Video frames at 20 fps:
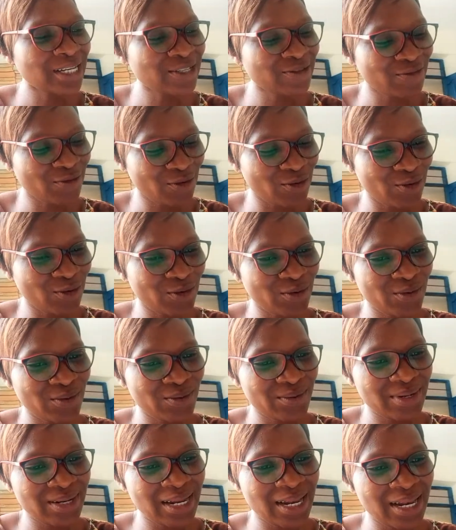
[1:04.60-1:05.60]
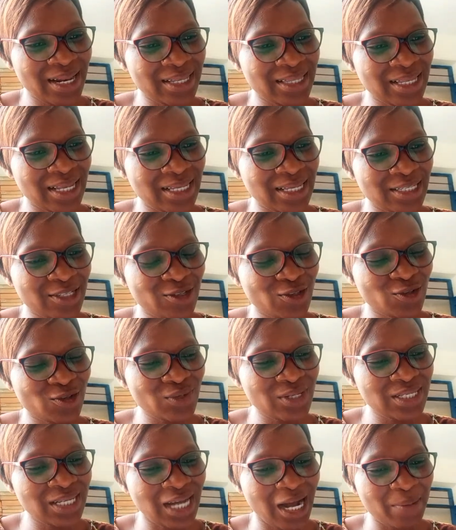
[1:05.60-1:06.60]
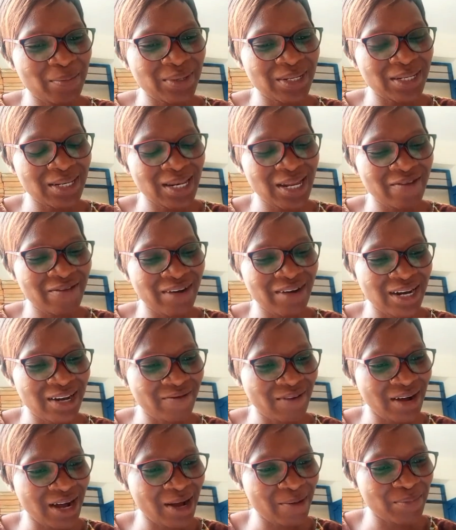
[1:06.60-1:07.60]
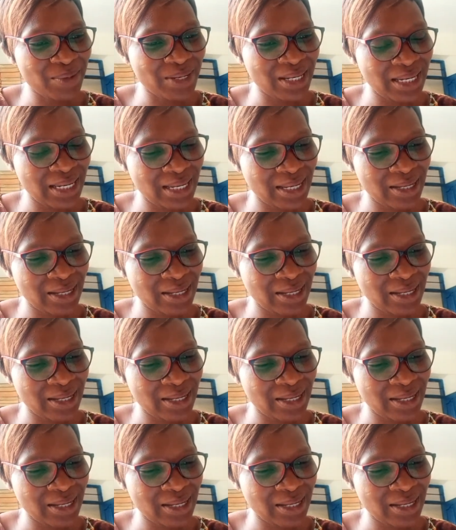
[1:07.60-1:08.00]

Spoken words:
for the lateness. It shouldn't happen. Never happen.